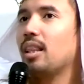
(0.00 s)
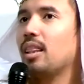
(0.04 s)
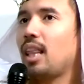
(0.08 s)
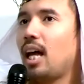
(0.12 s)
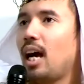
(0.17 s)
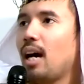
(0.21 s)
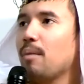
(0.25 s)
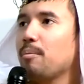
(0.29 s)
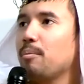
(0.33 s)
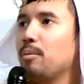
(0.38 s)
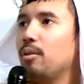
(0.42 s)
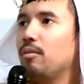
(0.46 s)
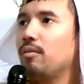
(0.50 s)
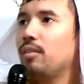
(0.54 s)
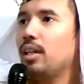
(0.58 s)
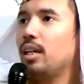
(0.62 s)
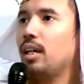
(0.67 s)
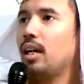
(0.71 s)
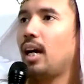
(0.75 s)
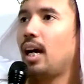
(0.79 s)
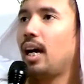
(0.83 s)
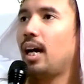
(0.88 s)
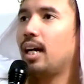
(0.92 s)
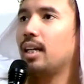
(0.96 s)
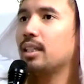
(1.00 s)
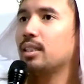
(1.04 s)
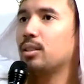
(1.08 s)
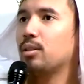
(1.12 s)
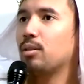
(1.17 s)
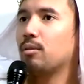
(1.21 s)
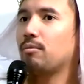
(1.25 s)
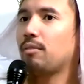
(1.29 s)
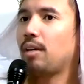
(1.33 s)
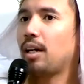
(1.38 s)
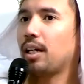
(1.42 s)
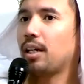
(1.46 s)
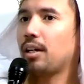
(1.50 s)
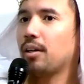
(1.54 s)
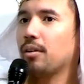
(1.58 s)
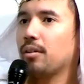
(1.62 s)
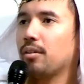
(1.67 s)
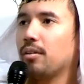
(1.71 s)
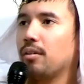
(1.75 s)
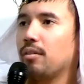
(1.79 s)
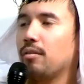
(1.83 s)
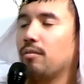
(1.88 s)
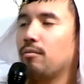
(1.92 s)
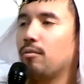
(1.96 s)
that movie has the
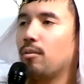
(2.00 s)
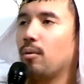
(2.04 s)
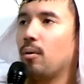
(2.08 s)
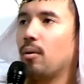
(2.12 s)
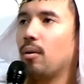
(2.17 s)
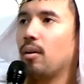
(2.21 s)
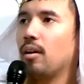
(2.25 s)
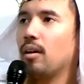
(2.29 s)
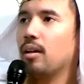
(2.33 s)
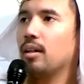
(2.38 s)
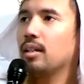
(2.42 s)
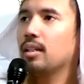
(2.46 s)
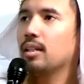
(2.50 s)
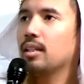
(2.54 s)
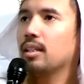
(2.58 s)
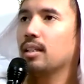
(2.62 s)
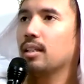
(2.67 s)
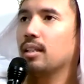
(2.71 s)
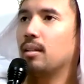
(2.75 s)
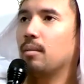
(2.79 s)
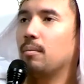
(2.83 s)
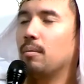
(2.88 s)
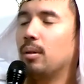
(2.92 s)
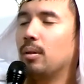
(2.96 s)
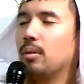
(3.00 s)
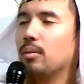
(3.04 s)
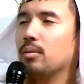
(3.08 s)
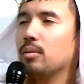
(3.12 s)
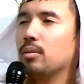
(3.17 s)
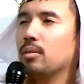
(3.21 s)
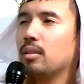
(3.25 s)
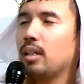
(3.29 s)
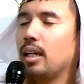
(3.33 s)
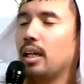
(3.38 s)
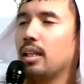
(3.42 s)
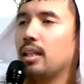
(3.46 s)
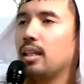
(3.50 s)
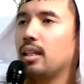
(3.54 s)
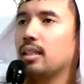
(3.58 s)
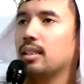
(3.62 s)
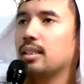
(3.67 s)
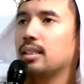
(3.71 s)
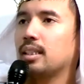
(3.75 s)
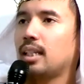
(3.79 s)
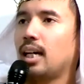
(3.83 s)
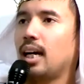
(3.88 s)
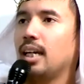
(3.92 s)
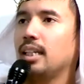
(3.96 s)
record for the most, like, the
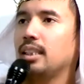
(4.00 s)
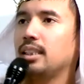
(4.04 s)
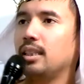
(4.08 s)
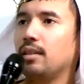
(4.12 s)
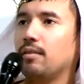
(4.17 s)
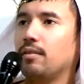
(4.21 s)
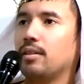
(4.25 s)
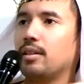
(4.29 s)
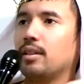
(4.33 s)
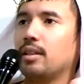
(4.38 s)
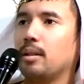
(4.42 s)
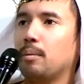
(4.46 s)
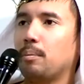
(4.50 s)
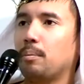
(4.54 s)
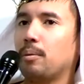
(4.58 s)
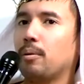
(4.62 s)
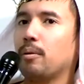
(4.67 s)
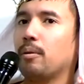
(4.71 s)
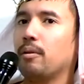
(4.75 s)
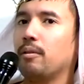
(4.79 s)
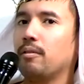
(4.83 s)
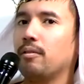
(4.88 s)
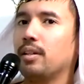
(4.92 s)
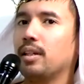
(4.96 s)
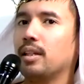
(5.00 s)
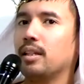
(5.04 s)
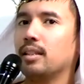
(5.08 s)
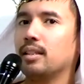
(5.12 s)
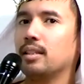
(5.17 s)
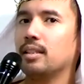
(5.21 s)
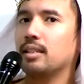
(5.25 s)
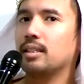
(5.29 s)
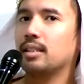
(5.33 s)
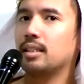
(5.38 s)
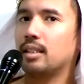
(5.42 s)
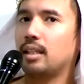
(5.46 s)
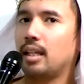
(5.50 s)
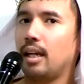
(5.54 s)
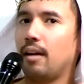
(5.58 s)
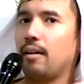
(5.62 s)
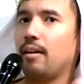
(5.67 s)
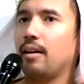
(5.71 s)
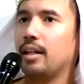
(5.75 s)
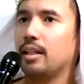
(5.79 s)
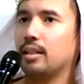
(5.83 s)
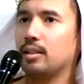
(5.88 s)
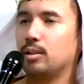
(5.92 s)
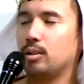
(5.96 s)
scientifically proven
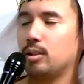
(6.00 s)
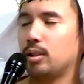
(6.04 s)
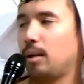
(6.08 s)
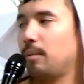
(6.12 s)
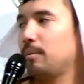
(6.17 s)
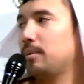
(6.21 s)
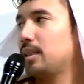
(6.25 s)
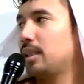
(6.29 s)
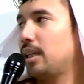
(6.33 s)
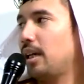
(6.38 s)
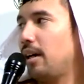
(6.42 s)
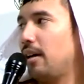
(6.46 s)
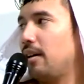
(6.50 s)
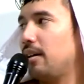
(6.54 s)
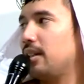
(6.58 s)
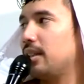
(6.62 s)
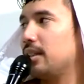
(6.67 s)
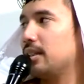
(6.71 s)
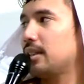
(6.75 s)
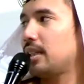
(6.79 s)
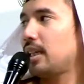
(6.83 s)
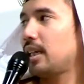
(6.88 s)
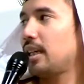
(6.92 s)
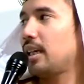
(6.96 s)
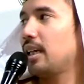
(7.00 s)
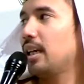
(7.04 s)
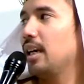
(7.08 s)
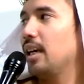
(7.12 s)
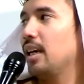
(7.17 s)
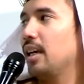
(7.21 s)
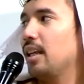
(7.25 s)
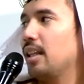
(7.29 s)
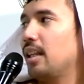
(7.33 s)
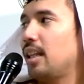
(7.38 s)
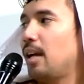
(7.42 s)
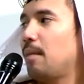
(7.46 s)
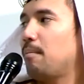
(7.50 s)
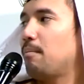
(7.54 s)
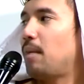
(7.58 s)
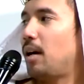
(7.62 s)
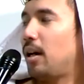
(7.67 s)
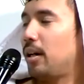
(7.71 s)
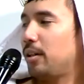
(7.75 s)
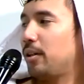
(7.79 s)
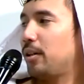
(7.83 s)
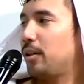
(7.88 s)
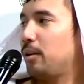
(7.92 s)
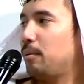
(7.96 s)
scariest jump scare because like they
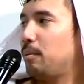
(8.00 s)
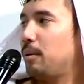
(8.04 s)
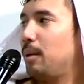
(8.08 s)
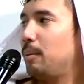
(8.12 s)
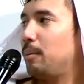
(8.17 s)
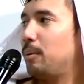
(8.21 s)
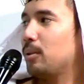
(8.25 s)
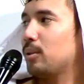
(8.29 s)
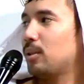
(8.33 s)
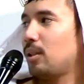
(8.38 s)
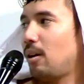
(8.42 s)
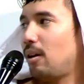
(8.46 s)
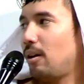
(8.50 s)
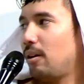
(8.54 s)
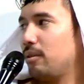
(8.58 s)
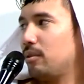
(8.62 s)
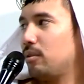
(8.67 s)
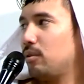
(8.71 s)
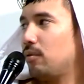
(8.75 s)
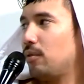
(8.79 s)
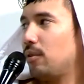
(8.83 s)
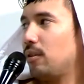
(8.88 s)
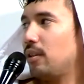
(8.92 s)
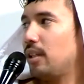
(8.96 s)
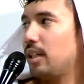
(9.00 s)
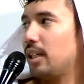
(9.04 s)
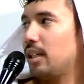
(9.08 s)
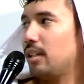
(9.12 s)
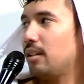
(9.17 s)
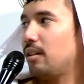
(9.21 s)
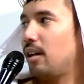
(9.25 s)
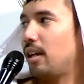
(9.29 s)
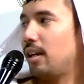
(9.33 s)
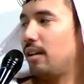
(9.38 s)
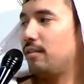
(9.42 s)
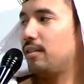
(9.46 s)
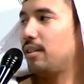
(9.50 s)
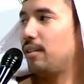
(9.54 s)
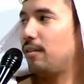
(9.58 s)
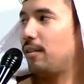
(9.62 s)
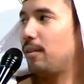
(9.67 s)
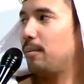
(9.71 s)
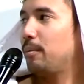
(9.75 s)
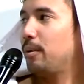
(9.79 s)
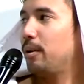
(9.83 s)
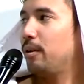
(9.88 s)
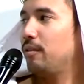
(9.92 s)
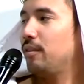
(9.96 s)
monitored people's hearts for like a lot of
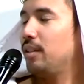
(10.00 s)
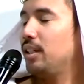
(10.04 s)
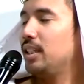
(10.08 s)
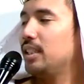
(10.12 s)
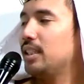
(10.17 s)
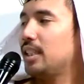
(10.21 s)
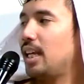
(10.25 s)
different movies,